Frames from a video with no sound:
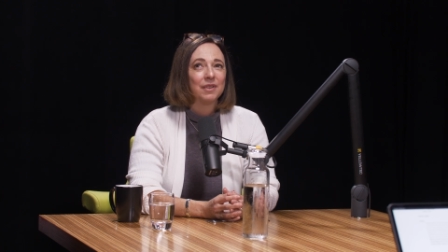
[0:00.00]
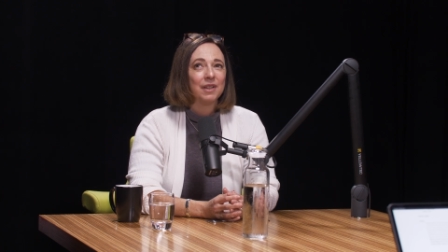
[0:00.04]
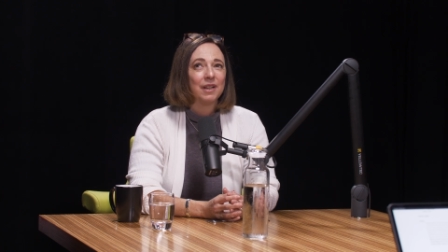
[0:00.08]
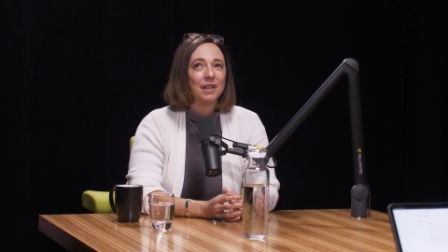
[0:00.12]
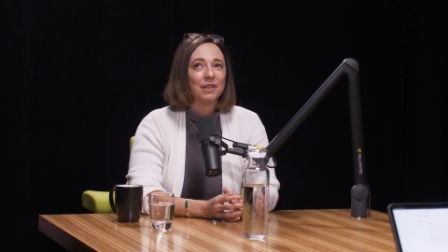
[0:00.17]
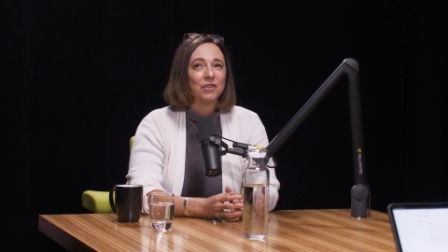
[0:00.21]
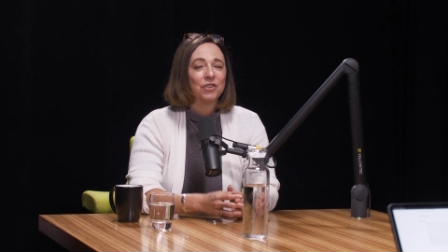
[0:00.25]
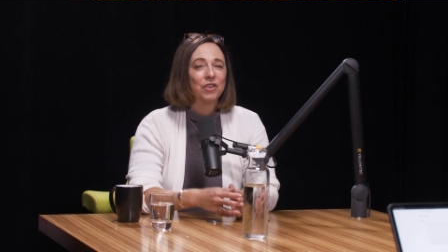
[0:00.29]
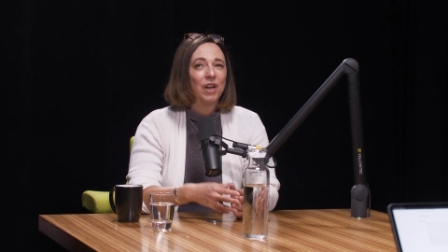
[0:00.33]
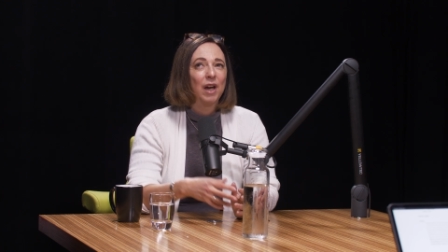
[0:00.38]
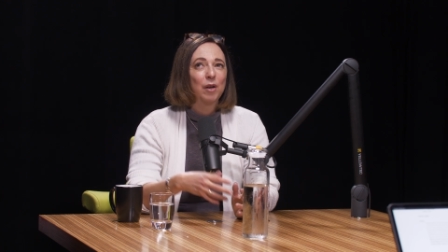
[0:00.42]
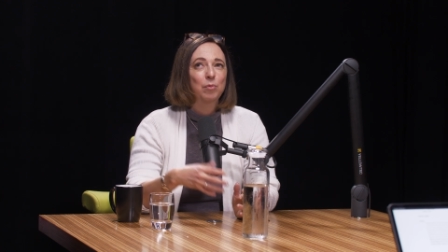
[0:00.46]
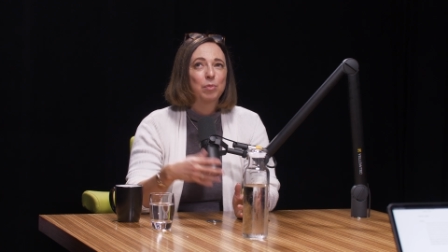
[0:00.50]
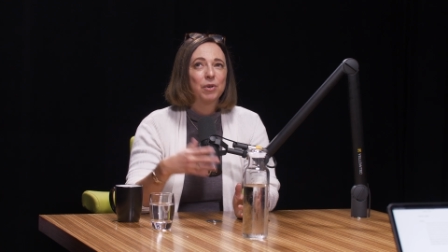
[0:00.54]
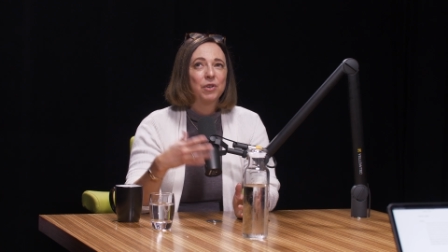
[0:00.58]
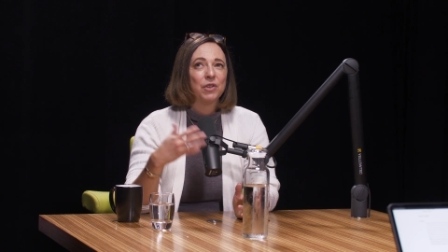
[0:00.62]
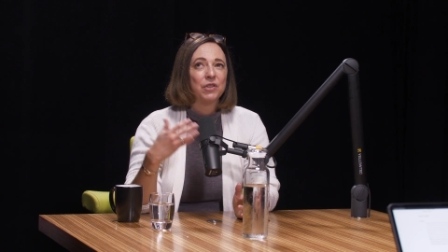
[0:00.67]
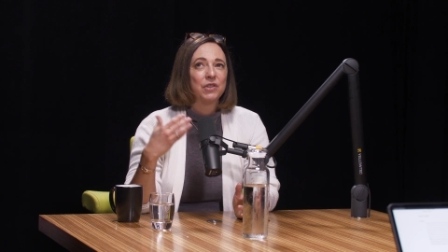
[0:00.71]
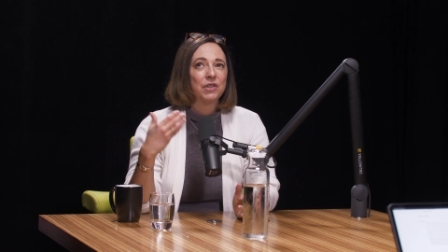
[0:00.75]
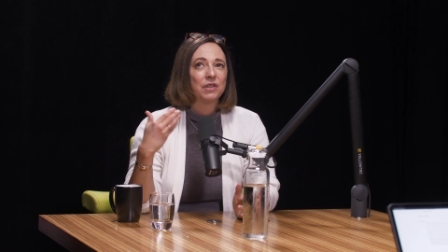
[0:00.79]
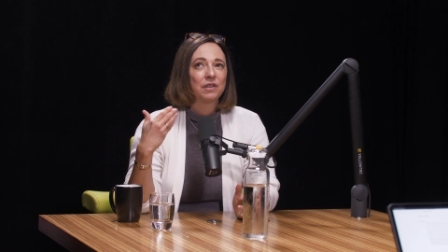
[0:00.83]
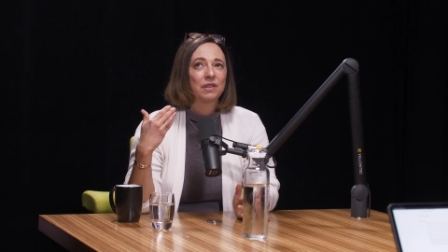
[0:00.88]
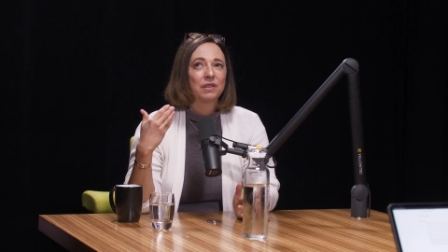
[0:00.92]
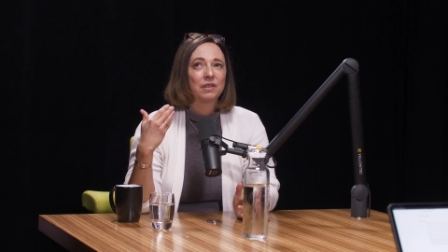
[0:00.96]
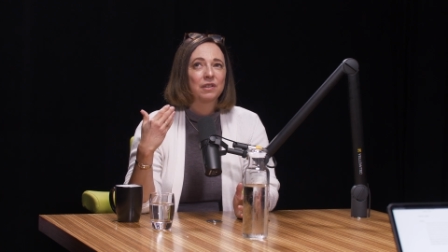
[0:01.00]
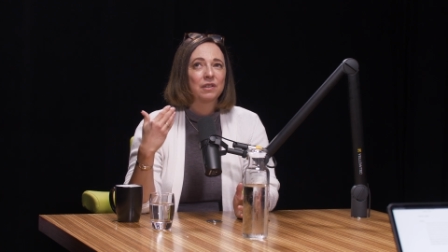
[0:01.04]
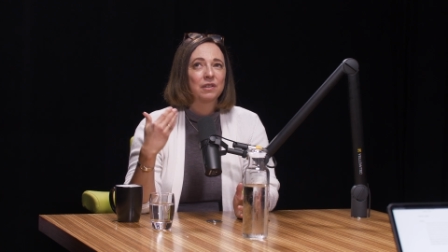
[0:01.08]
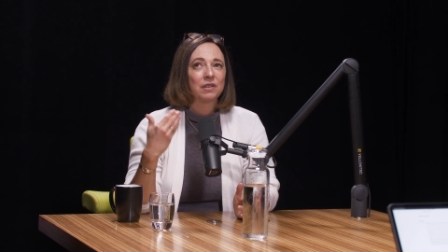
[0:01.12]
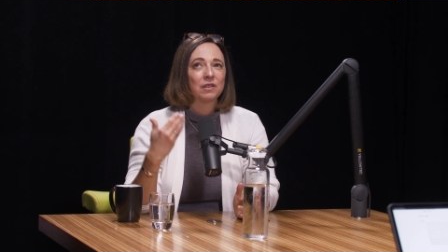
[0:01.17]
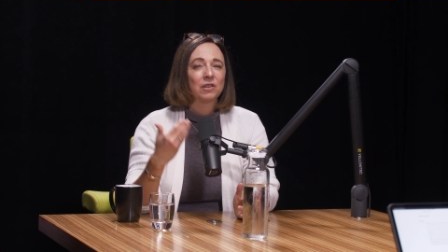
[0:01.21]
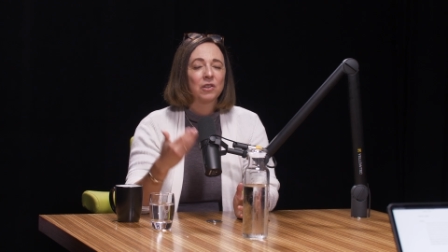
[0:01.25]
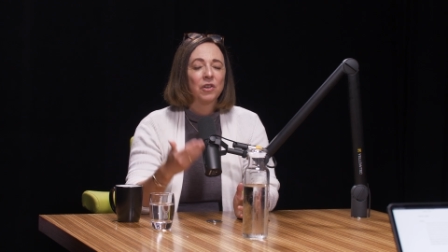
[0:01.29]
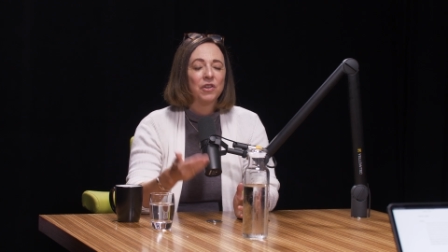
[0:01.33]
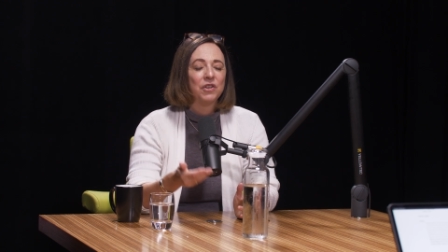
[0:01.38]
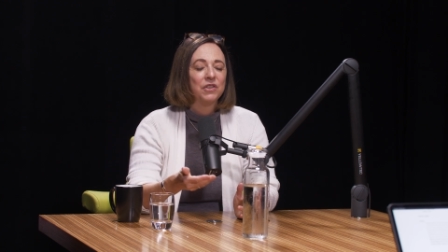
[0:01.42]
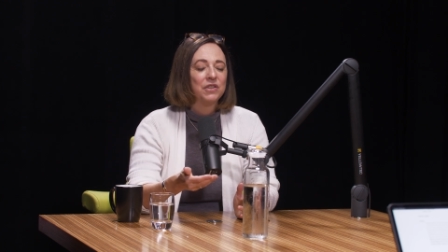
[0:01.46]
a shy person
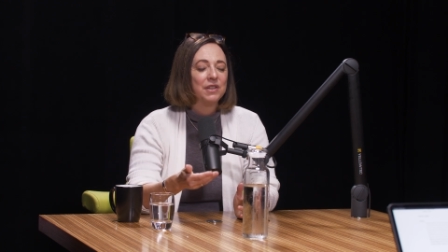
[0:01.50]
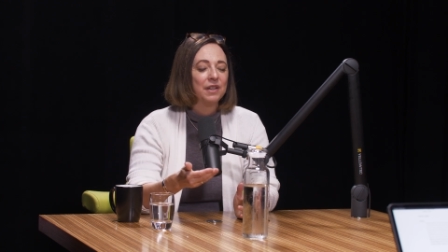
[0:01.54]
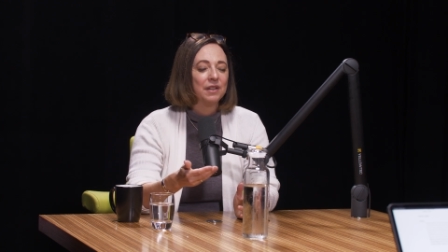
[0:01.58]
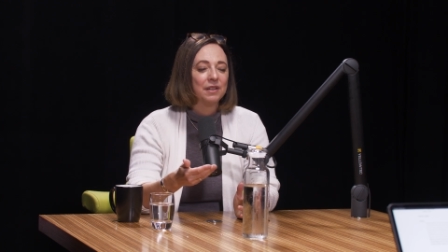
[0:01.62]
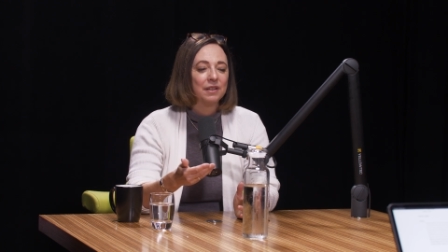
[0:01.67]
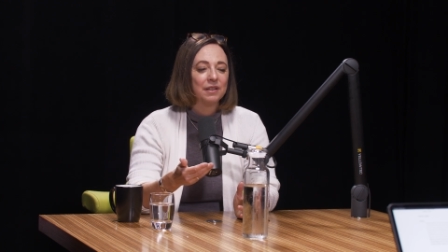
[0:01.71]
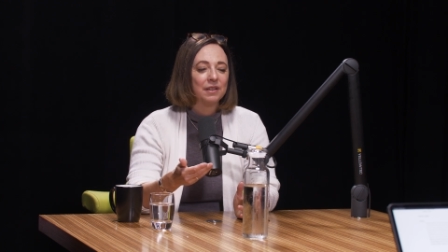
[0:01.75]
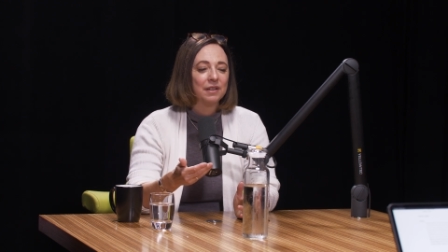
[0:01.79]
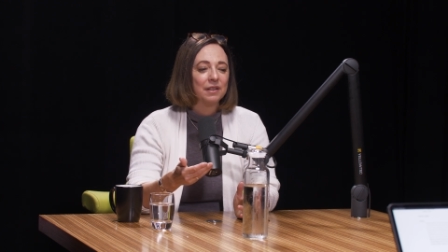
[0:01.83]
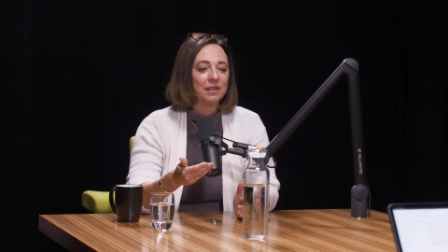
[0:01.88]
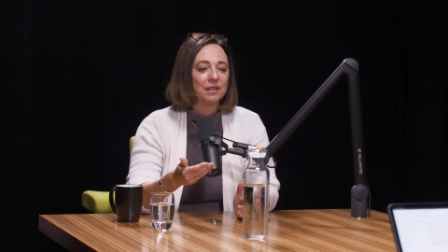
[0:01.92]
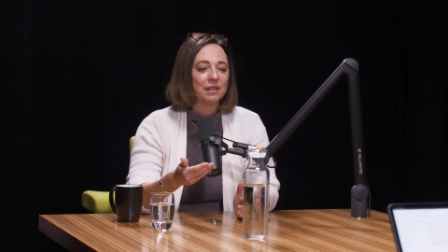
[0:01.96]
looks at,